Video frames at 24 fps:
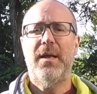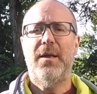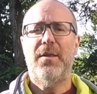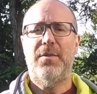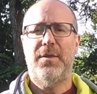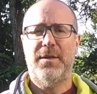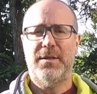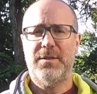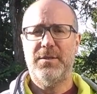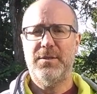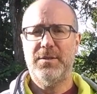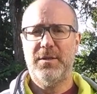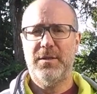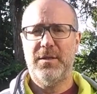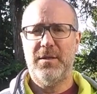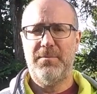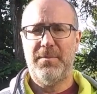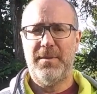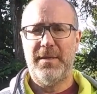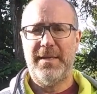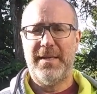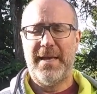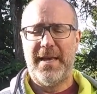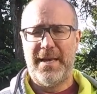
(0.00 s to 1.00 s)
This is going to
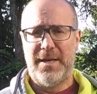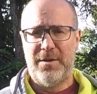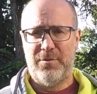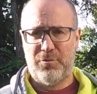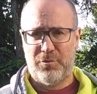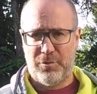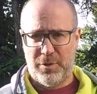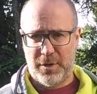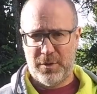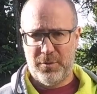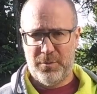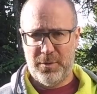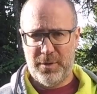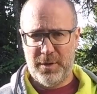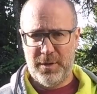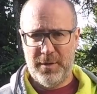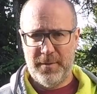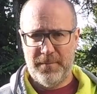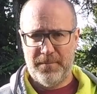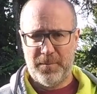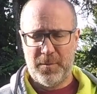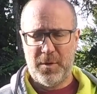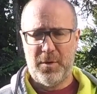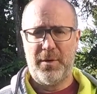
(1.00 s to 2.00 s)
be in
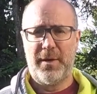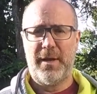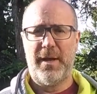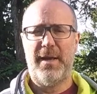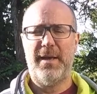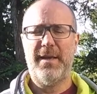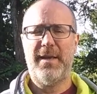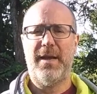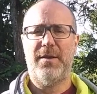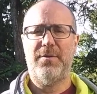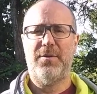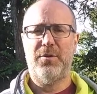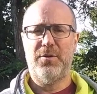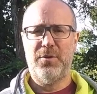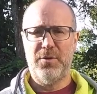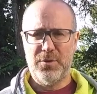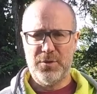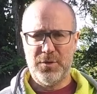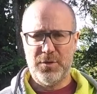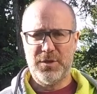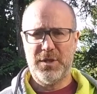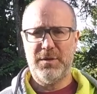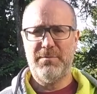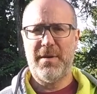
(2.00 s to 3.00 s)
Ringwood, okay? Again, the New
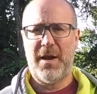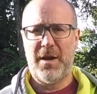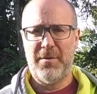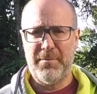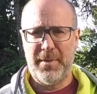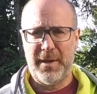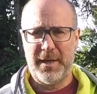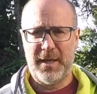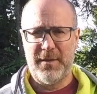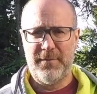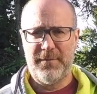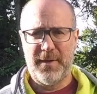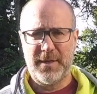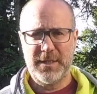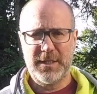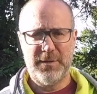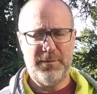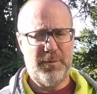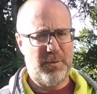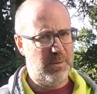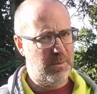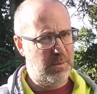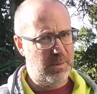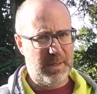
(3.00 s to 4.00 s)
Jersey Mountain Biking
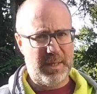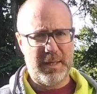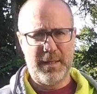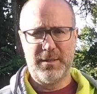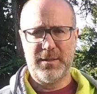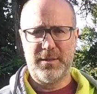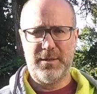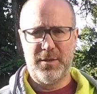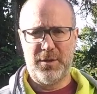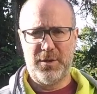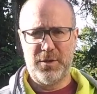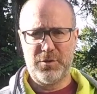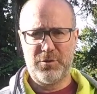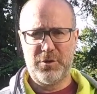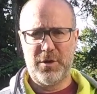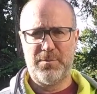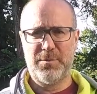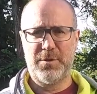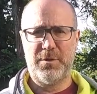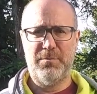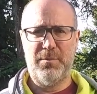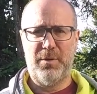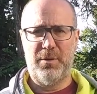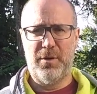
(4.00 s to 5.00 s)
Festival, links in the
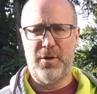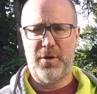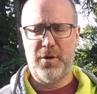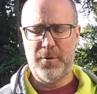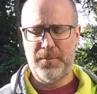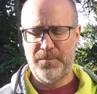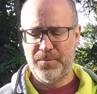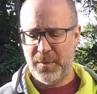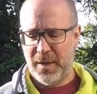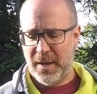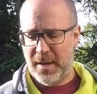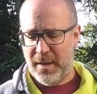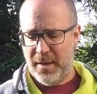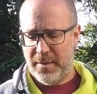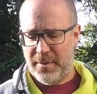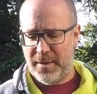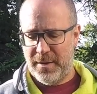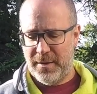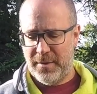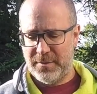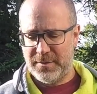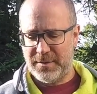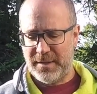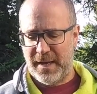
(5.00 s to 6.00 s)
description below.
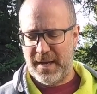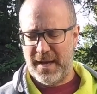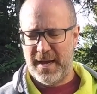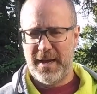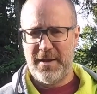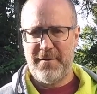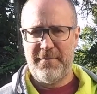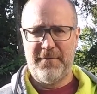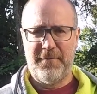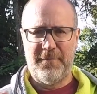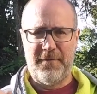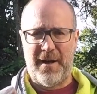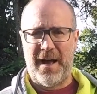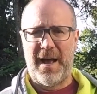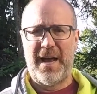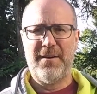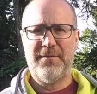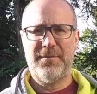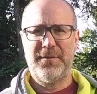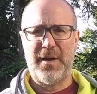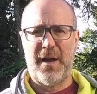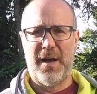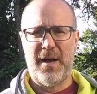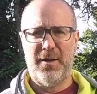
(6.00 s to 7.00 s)
There's a
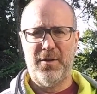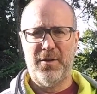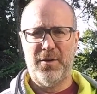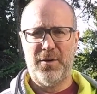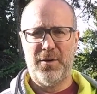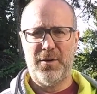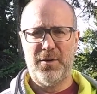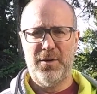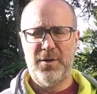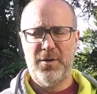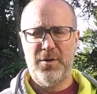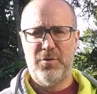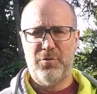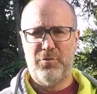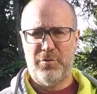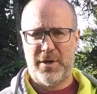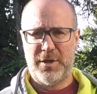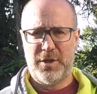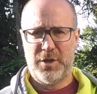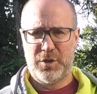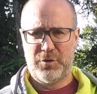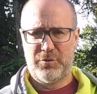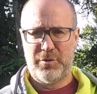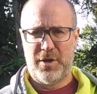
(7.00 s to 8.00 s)
five dollar
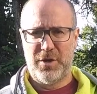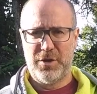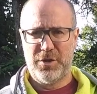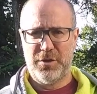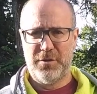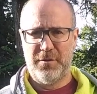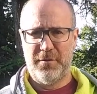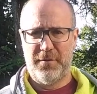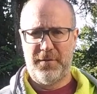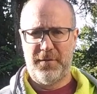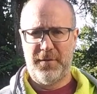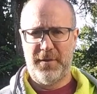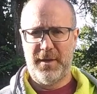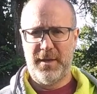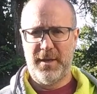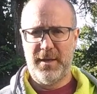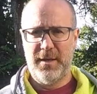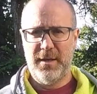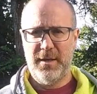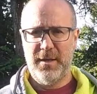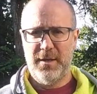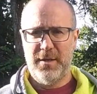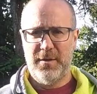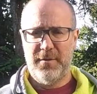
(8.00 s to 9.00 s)
registration
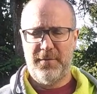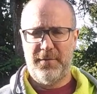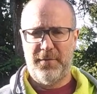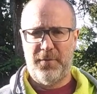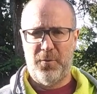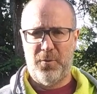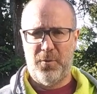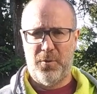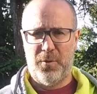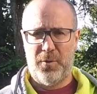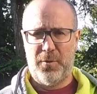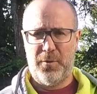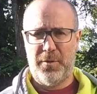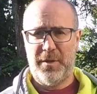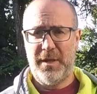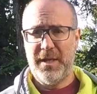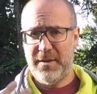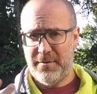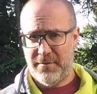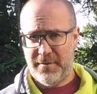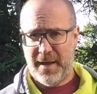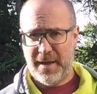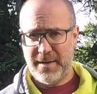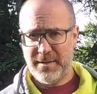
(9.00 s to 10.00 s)
fee for
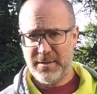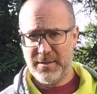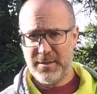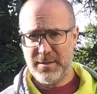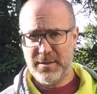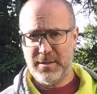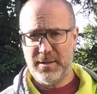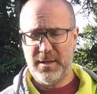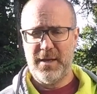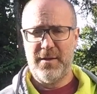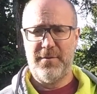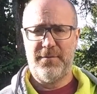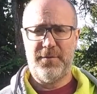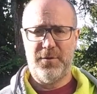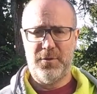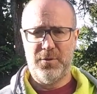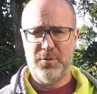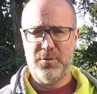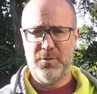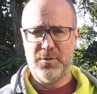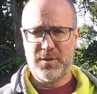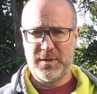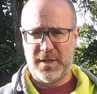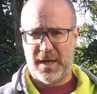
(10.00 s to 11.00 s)
the event if
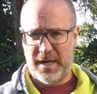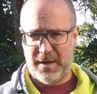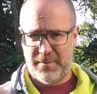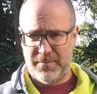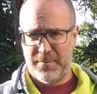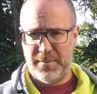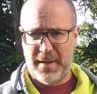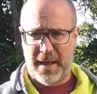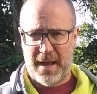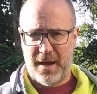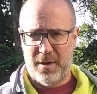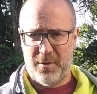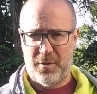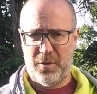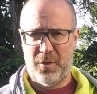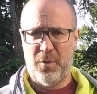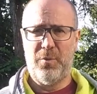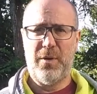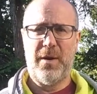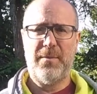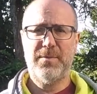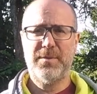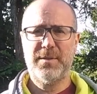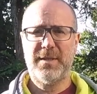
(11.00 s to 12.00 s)
you sign up now on the
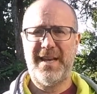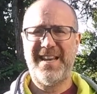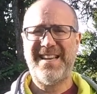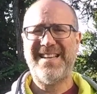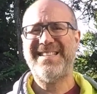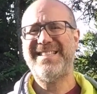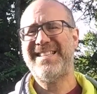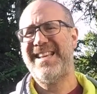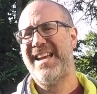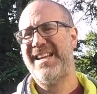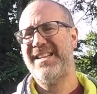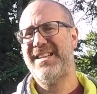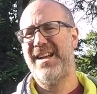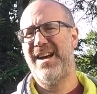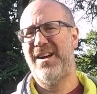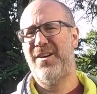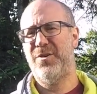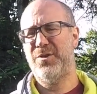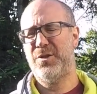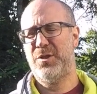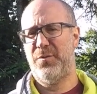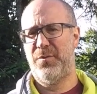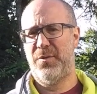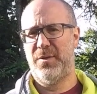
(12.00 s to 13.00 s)
website, ten
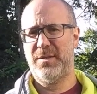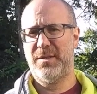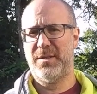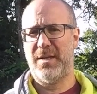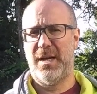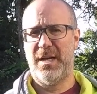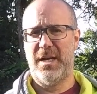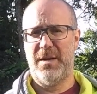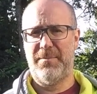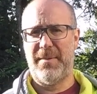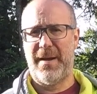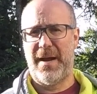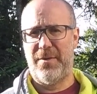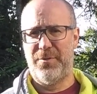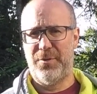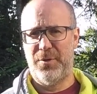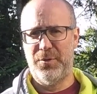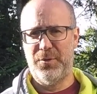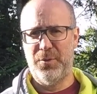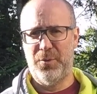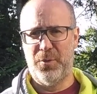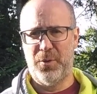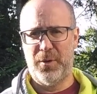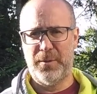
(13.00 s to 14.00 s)
dollars if you sign up at the
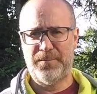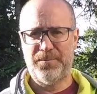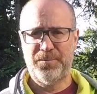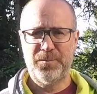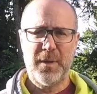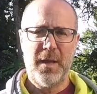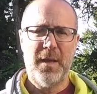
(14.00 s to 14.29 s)
door.